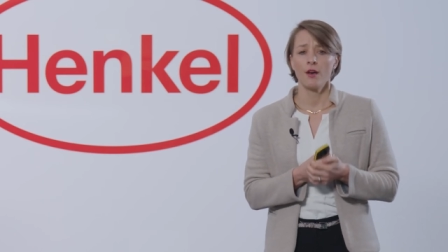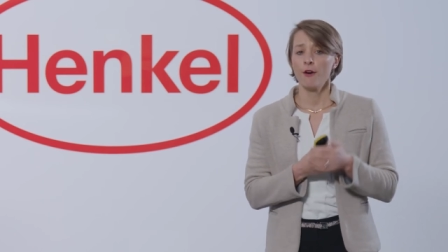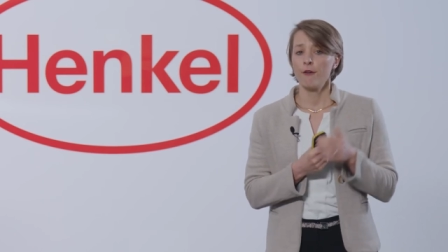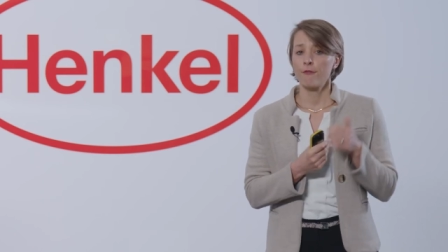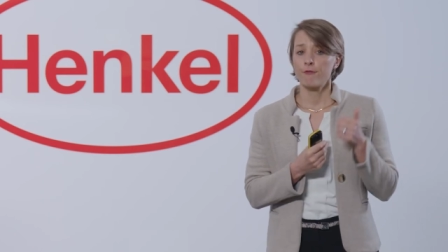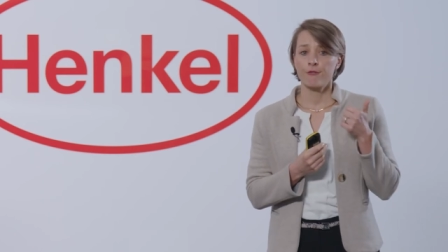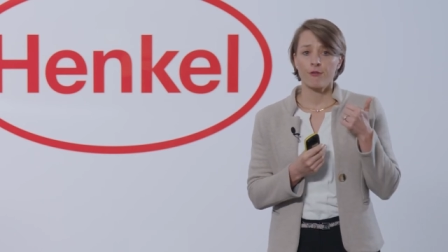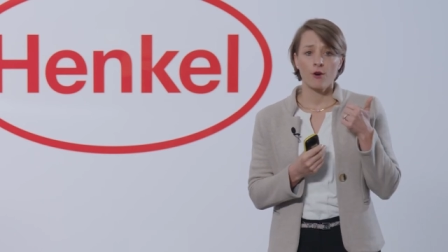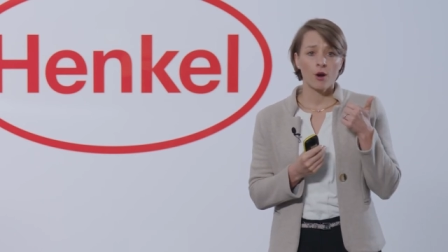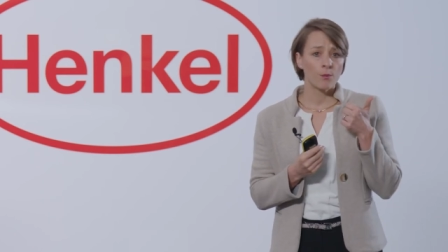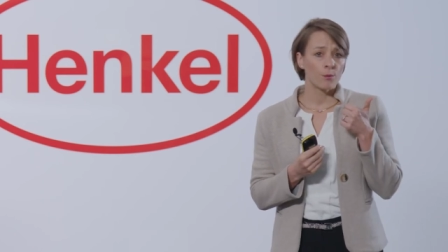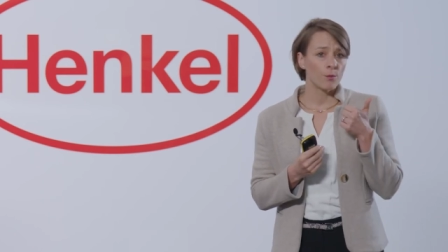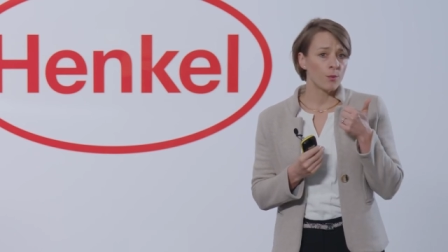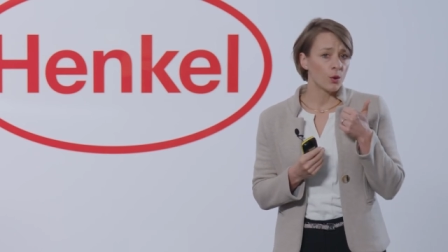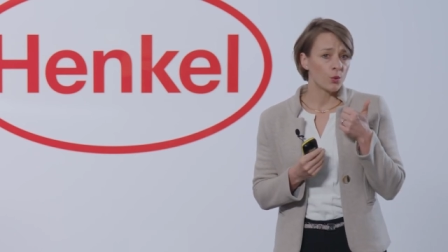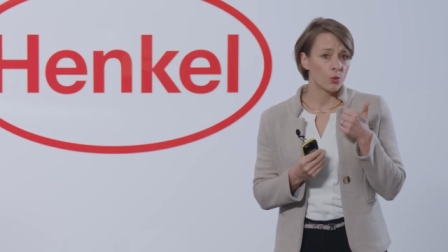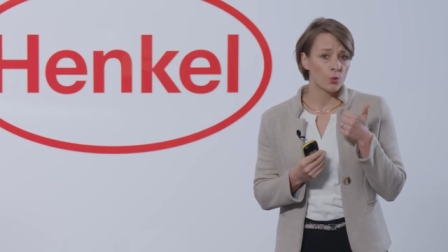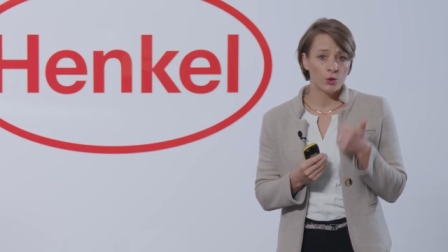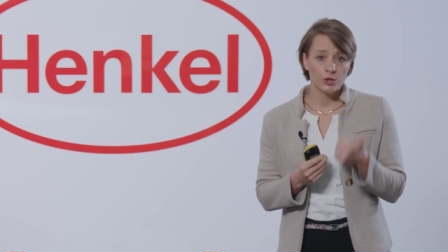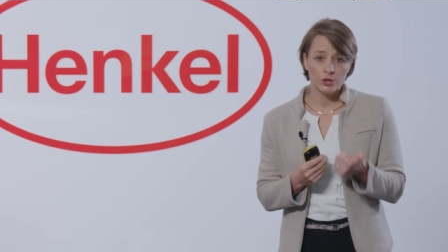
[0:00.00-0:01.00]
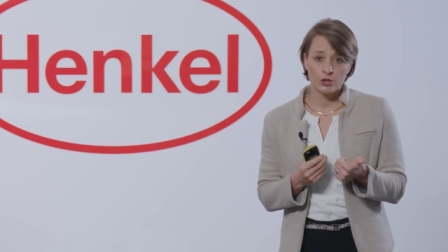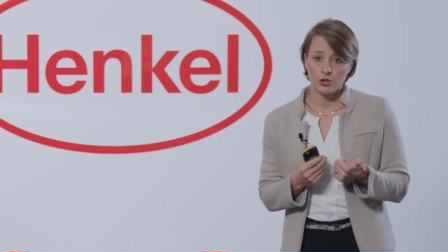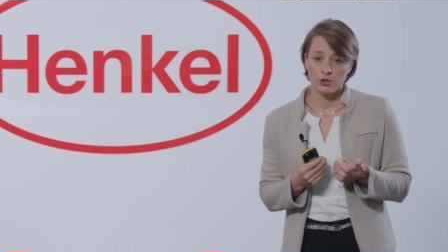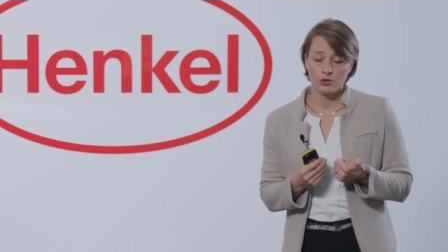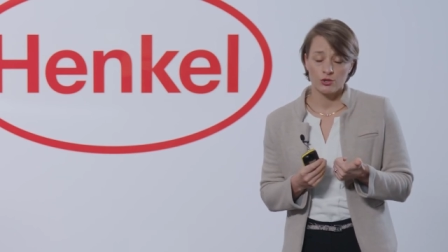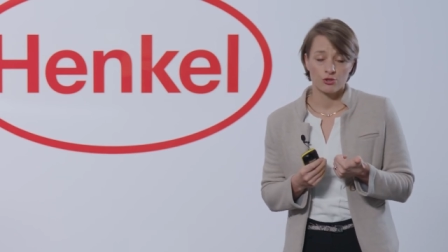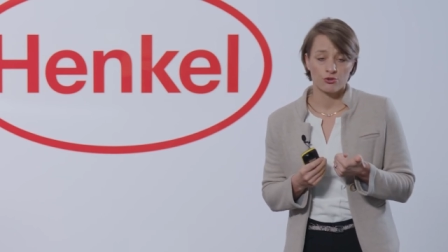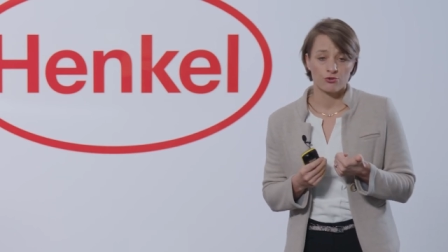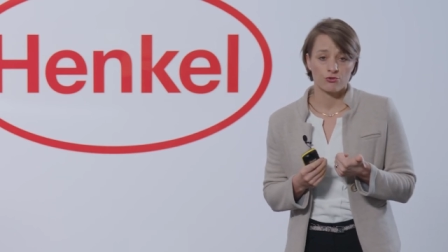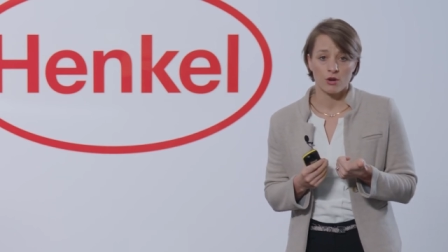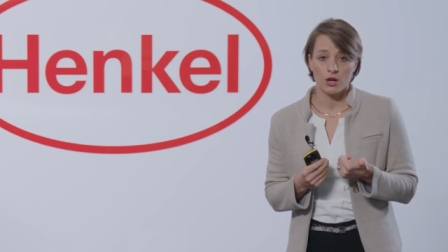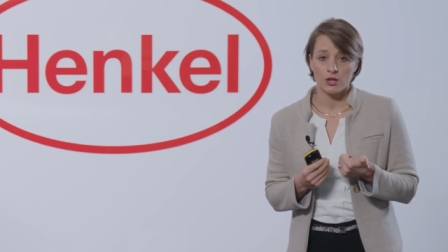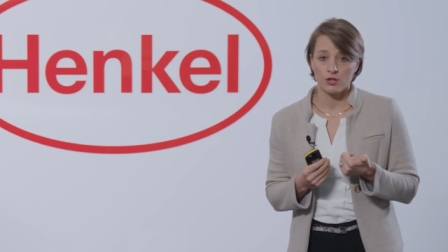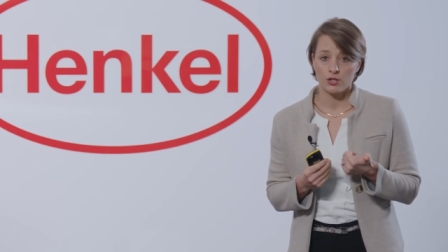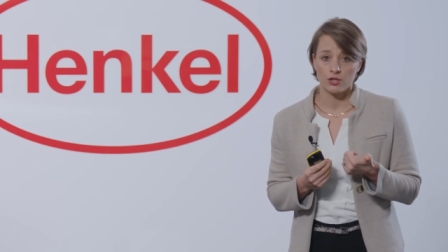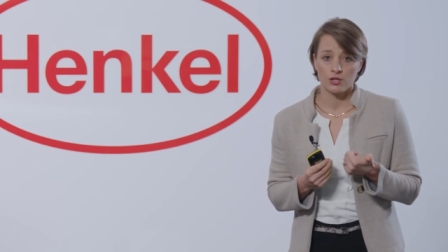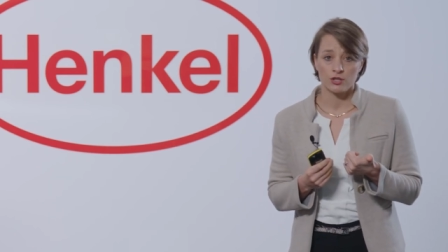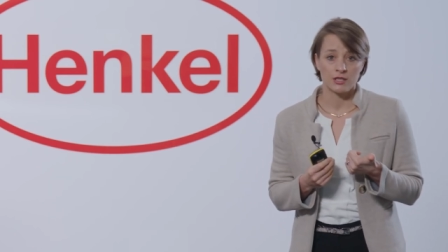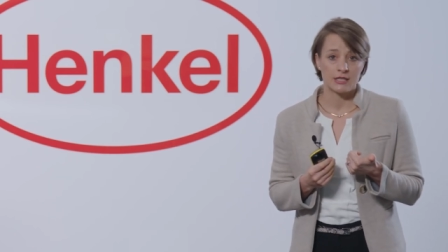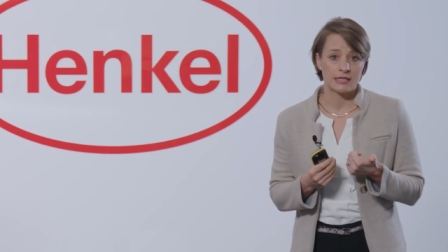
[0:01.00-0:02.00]
from wood
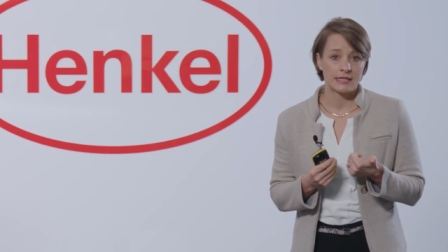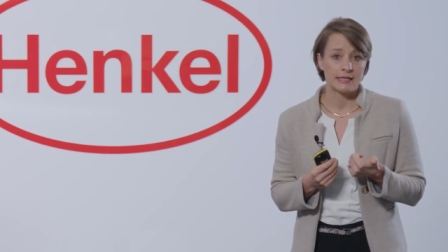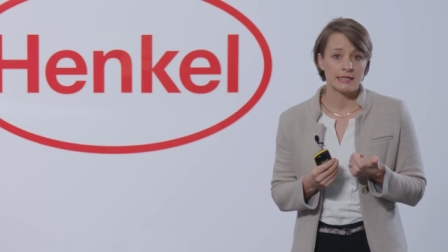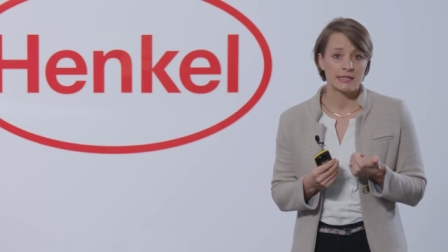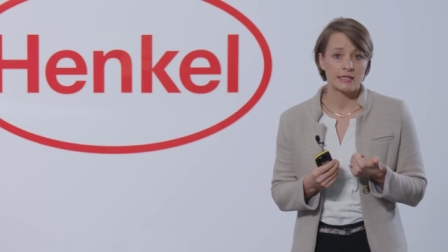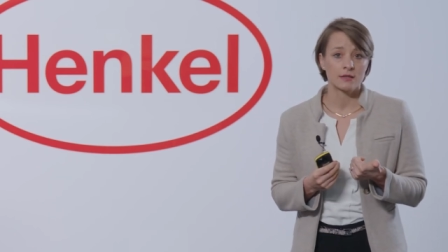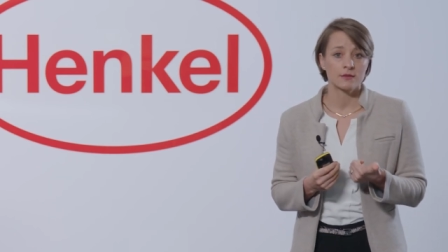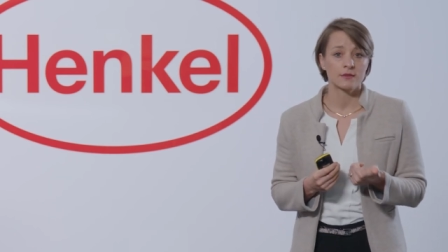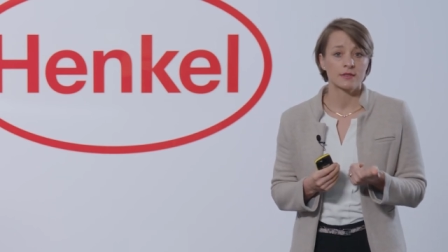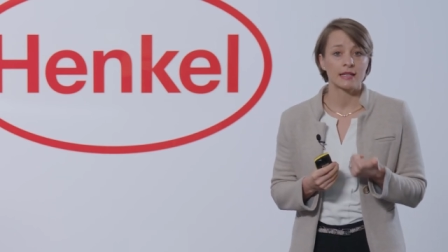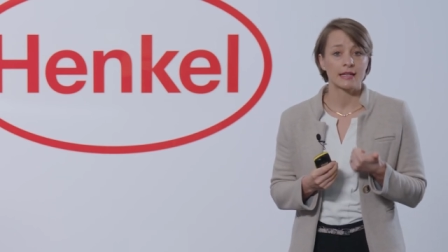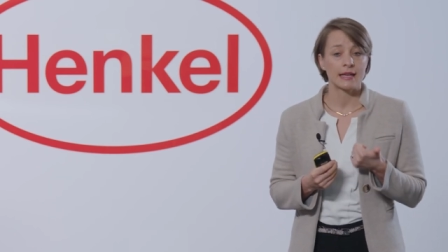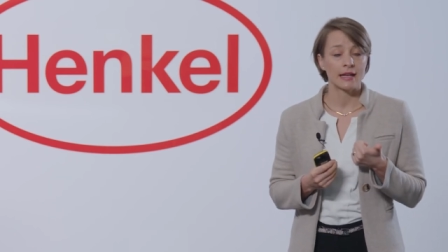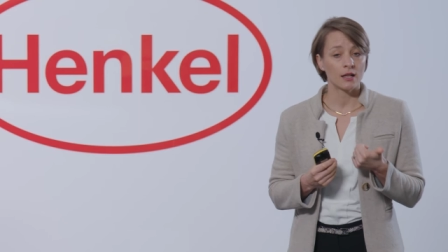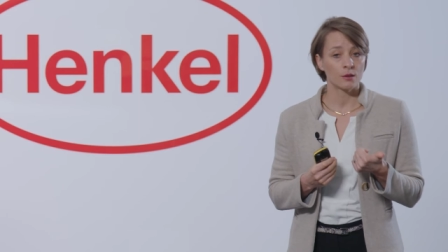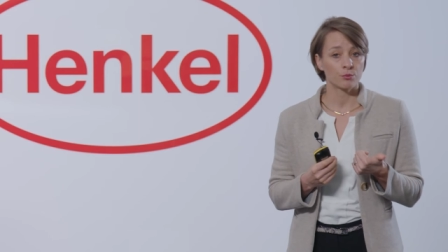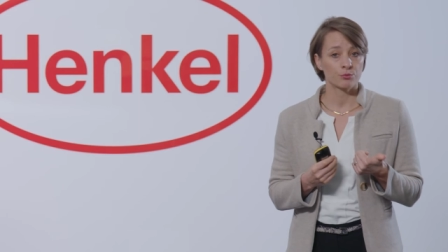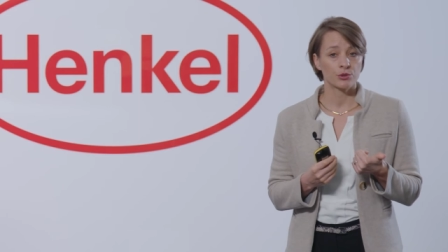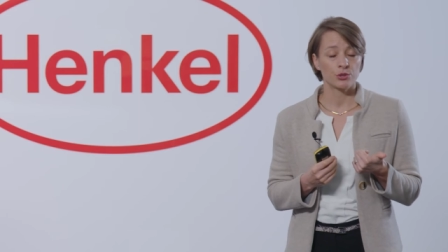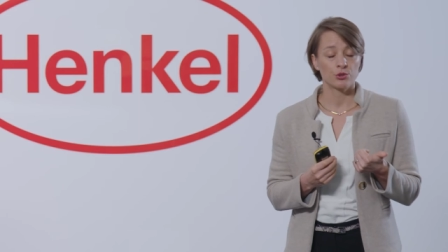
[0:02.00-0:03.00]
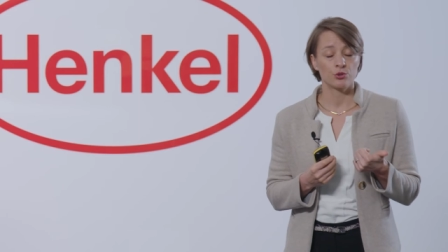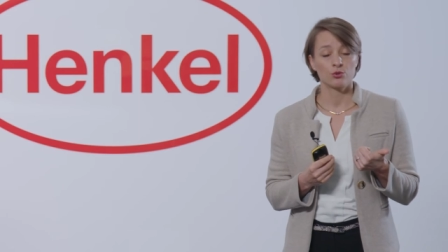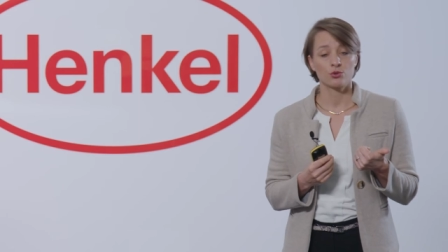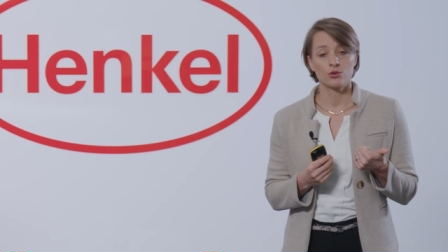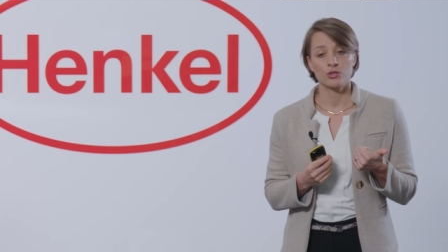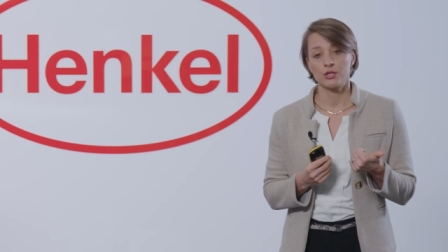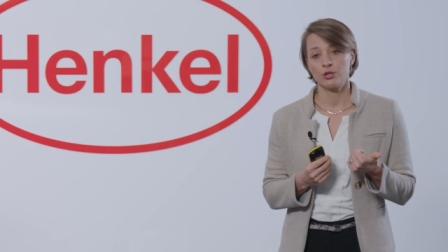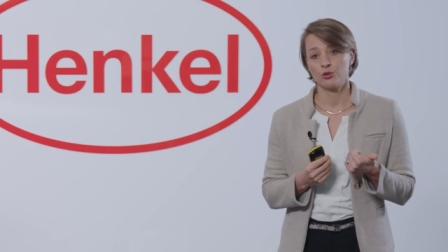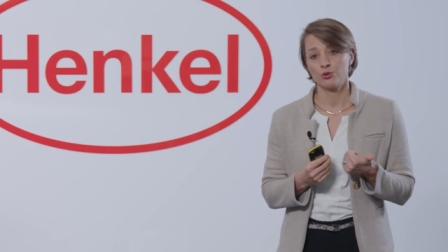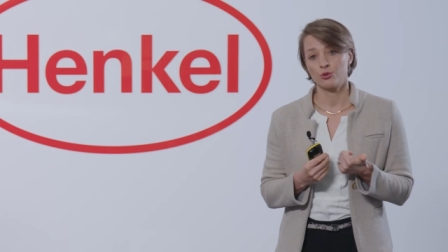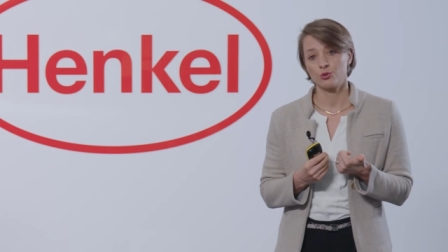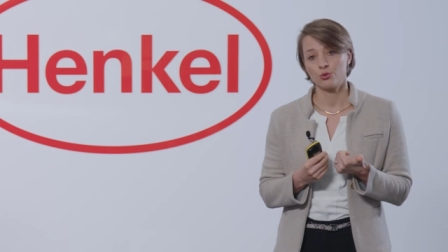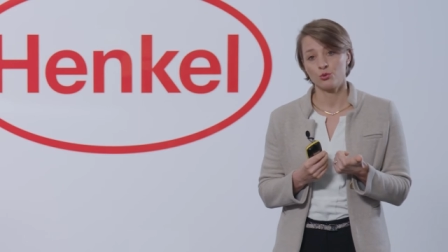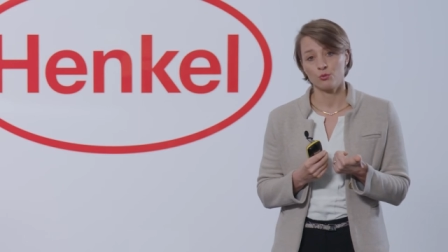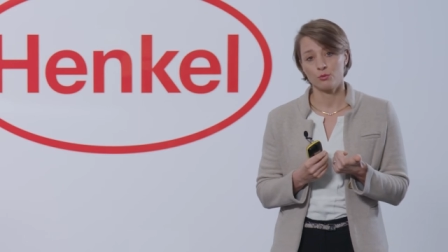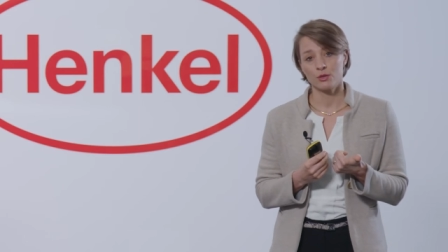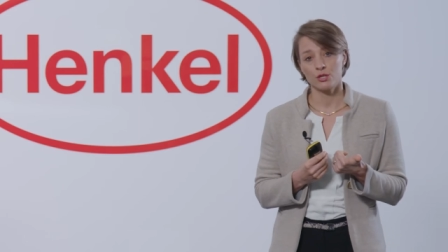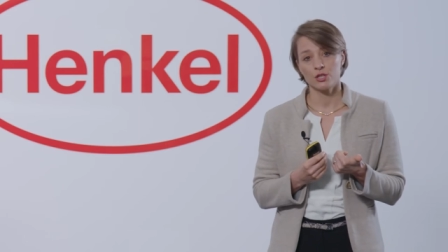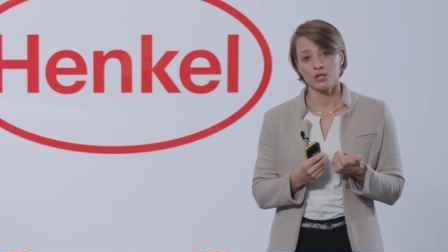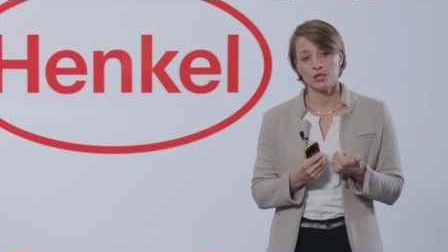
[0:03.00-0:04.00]
construction adhesives that help reduce CO2
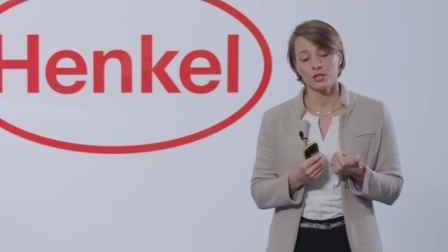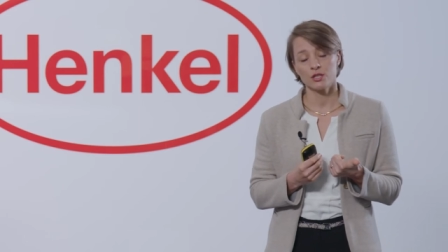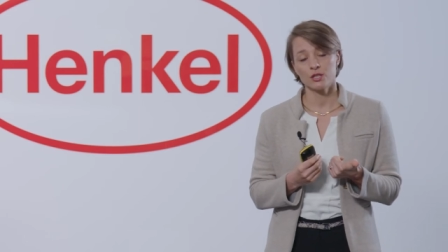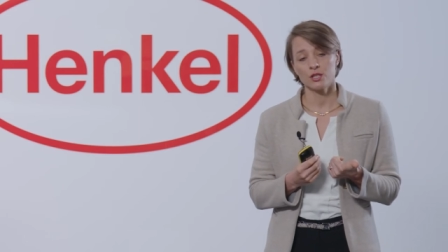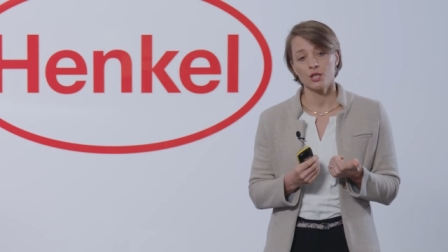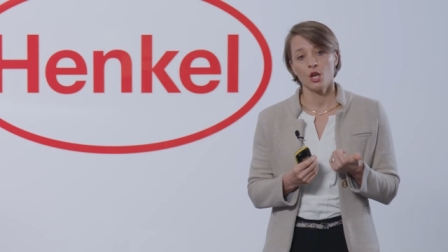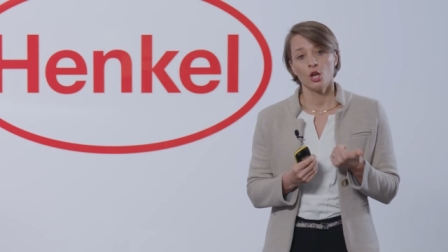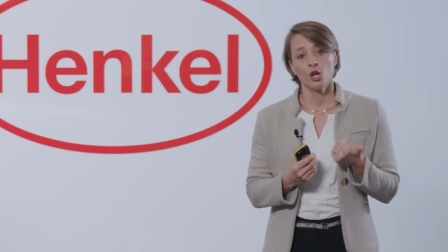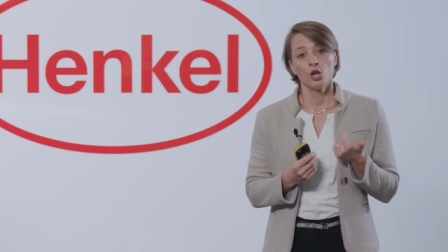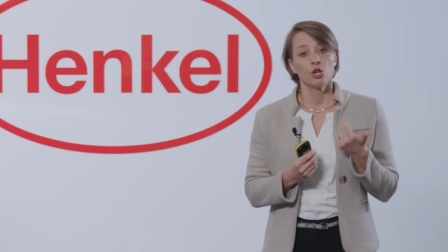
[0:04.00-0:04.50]
emissions,